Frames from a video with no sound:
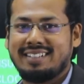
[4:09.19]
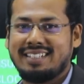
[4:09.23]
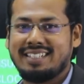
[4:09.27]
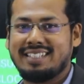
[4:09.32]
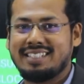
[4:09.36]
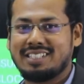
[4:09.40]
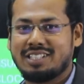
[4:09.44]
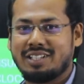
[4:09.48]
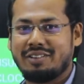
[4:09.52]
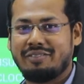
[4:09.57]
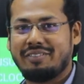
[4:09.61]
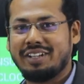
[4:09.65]
It
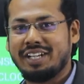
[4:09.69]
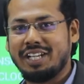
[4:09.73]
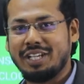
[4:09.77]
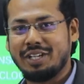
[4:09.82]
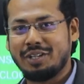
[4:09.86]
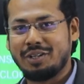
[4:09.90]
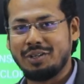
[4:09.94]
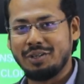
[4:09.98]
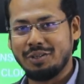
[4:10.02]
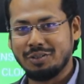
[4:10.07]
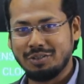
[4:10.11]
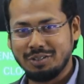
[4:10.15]
is a very
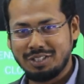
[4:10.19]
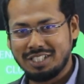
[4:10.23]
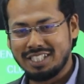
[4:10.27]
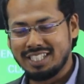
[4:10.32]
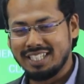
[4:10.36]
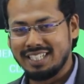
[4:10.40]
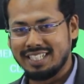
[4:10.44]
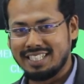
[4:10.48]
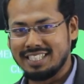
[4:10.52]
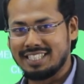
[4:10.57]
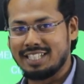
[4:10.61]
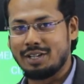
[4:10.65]
huge,
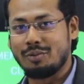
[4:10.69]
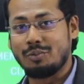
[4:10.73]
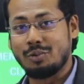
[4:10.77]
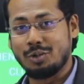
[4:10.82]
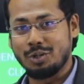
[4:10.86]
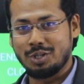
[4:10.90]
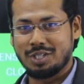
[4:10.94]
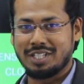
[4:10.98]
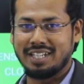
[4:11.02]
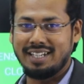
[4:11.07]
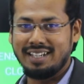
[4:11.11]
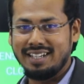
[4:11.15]
it is an
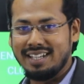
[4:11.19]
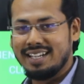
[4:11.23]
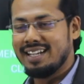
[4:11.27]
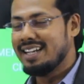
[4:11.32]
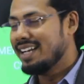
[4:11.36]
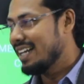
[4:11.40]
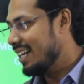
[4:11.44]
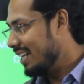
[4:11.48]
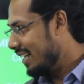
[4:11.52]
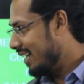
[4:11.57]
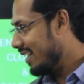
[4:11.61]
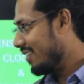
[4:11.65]
ocean
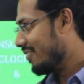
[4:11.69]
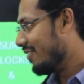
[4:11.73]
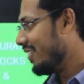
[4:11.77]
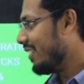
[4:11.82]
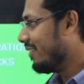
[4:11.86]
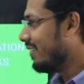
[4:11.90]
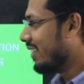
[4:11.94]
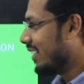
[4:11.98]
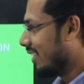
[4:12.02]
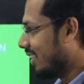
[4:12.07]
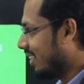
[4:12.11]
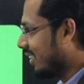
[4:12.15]
that we
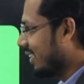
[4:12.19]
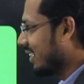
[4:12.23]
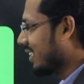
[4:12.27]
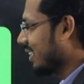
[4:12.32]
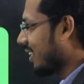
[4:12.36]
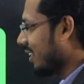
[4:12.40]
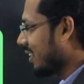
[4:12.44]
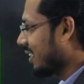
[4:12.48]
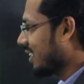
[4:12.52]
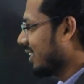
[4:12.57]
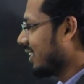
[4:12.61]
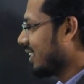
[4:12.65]
will
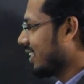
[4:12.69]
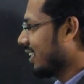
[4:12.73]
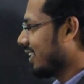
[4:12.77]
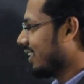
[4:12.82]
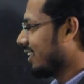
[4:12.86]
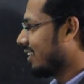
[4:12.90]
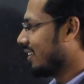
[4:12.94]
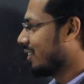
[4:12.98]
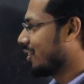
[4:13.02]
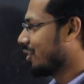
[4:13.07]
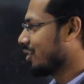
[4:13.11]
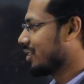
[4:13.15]
discuss
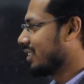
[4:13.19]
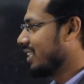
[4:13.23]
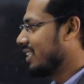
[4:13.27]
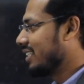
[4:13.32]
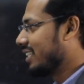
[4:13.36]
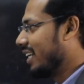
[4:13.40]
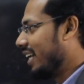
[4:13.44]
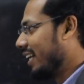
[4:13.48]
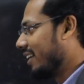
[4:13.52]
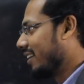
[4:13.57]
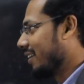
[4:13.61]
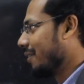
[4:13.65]
those
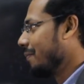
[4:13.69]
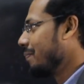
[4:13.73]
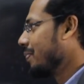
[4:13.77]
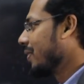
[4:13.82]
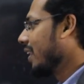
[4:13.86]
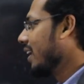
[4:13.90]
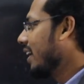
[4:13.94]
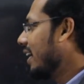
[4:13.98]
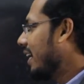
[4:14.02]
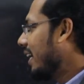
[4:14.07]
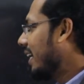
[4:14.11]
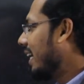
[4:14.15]
things later.
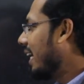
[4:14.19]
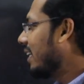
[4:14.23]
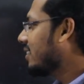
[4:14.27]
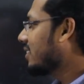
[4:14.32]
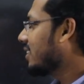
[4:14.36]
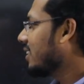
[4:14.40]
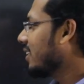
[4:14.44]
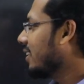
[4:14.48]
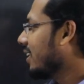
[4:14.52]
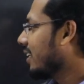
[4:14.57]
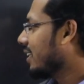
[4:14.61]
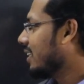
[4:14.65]
Next
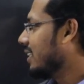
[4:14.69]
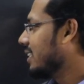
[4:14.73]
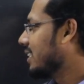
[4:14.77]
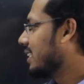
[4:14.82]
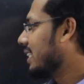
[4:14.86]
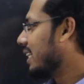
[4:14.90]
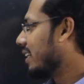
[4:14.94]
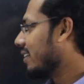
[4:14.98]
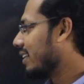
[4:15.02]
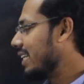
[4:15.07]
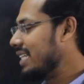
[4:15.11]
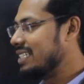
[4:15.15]
thing is
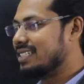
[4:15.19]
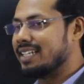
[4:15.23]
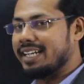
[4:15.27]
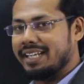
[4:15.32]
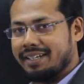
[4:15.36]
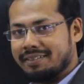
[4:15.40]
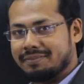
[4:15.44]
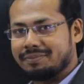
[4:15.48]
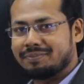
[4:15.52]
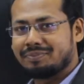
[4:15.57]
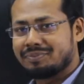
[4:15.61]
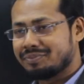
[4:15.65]
the
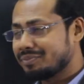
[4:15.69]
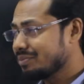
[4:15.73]
reasoning.